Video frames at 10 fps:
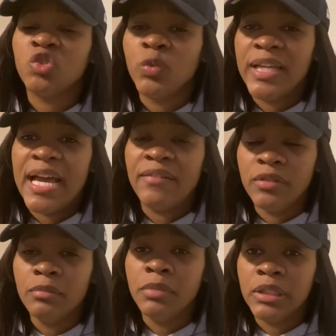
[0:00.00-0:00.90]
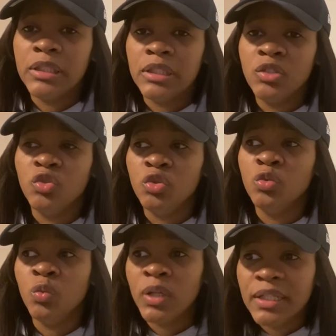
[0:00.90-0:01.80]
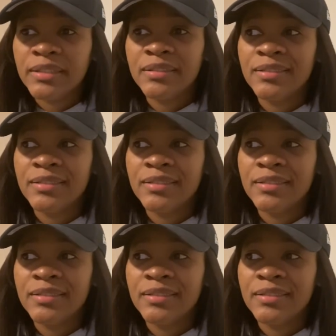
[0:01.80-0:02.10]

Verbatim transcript: we have an ability to do what